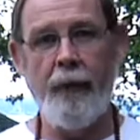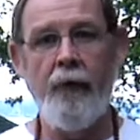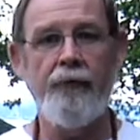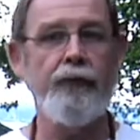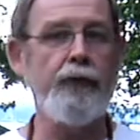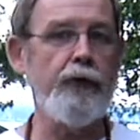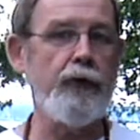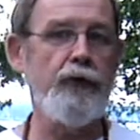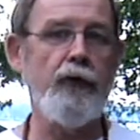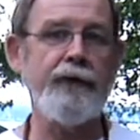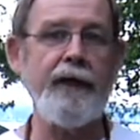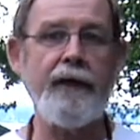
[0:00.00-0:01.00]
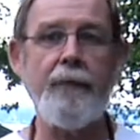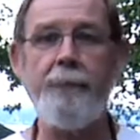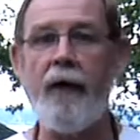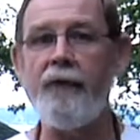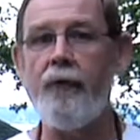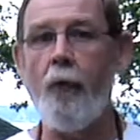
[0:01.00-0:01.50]
So you can look that up
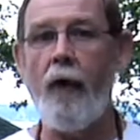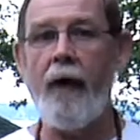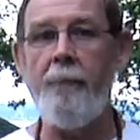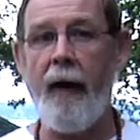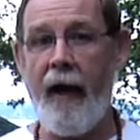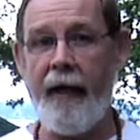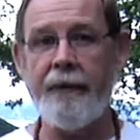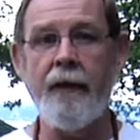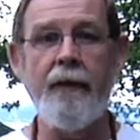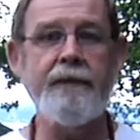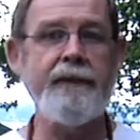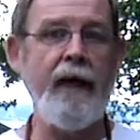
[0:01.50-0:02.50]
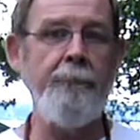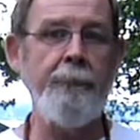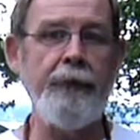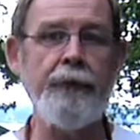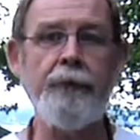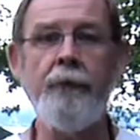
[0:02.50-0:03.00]
on the web at
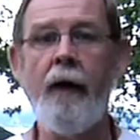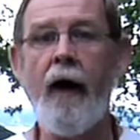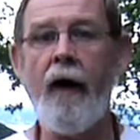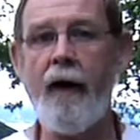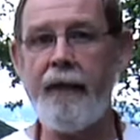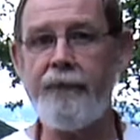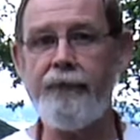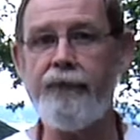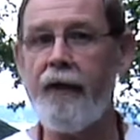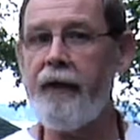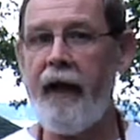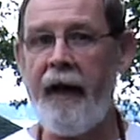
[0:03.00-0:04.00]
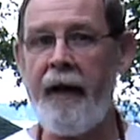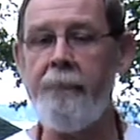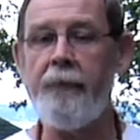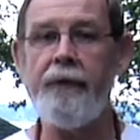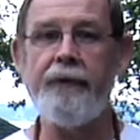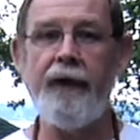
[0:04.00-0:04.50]

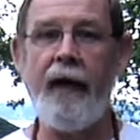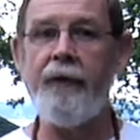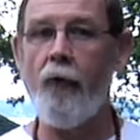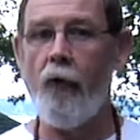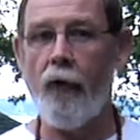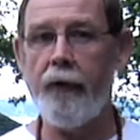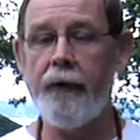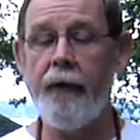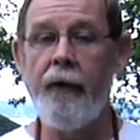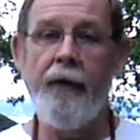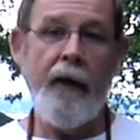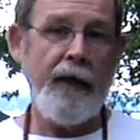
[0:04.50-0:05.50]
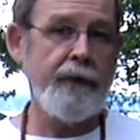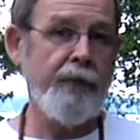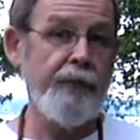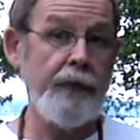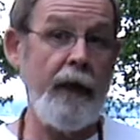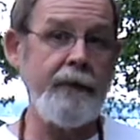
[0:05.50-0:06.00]
templeheightscamp.org. And if
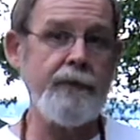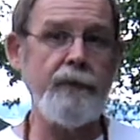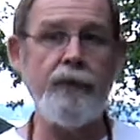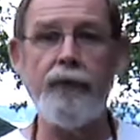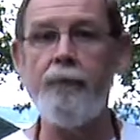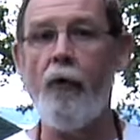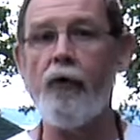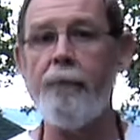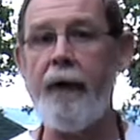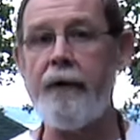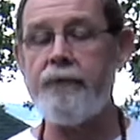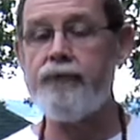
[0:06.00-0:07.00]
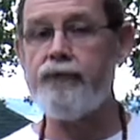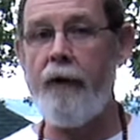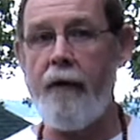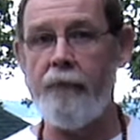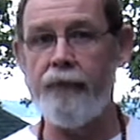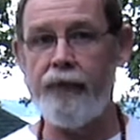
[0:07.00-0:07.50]
you'd like to learn more about
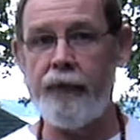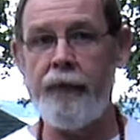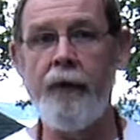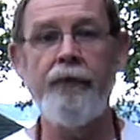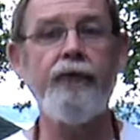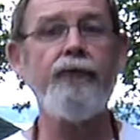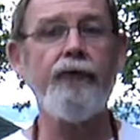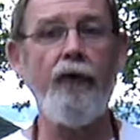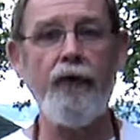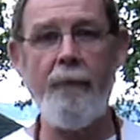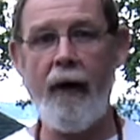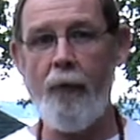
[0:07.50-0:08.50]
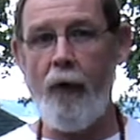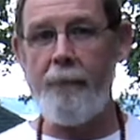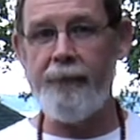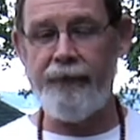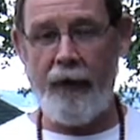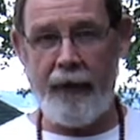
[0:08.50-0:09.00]
astrology, just go to my
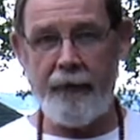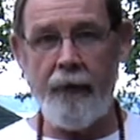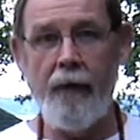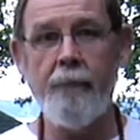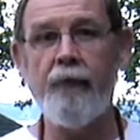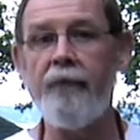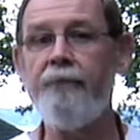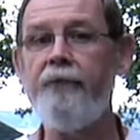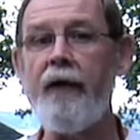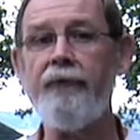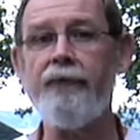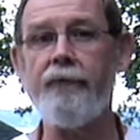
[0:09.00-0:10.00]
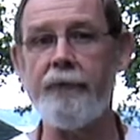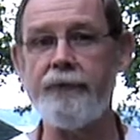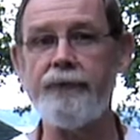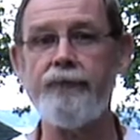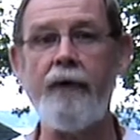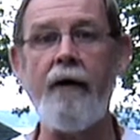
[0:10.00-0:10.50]
website,
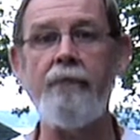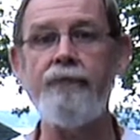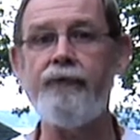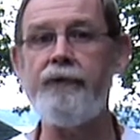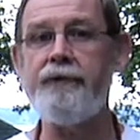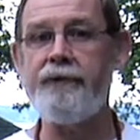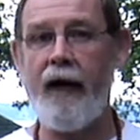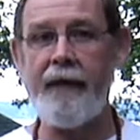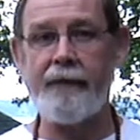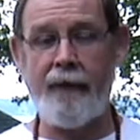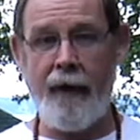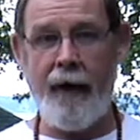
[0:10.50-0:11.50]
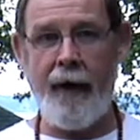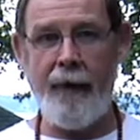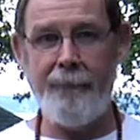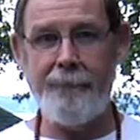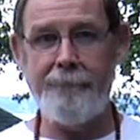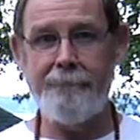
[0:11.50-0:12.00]
professorastrology.com.